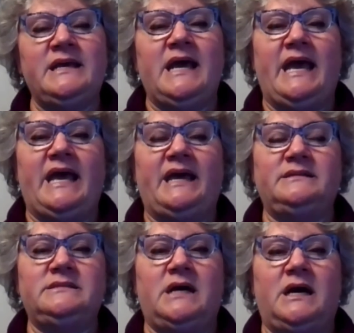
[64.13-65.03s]

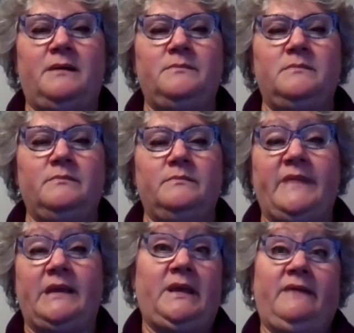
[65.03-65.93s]
and um,
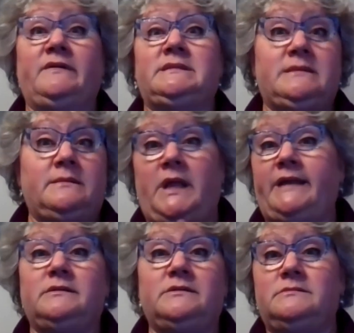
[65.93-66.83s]
maybe even some like
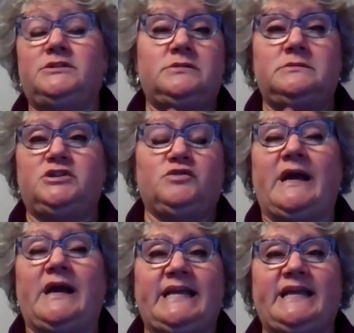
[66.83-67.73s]

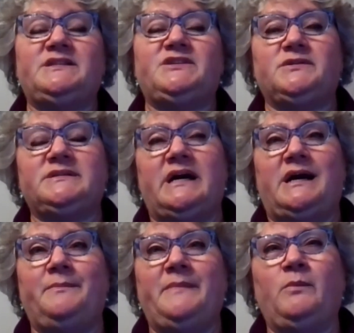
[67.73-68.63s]
direct answers.
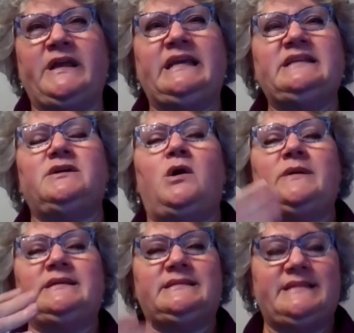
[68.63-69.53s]
Um, and we need to
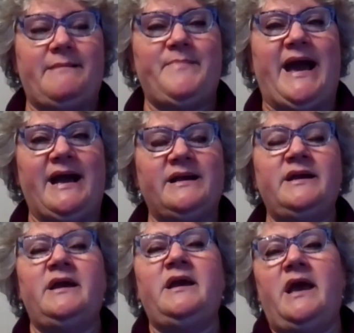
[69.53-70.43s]
always step back
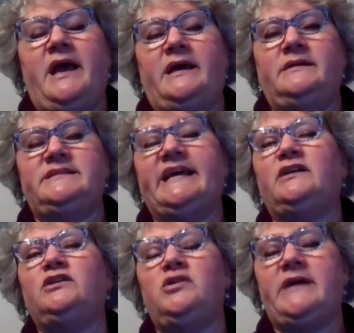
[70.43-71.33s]
and take a
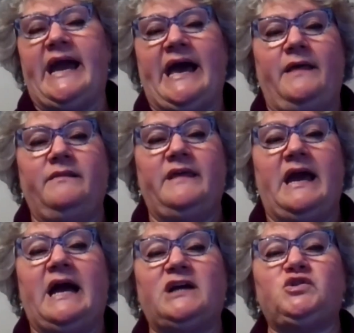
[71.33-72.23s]
look at the
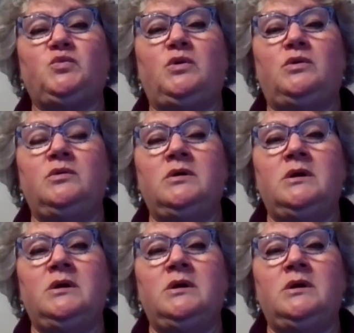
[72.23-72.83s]
actual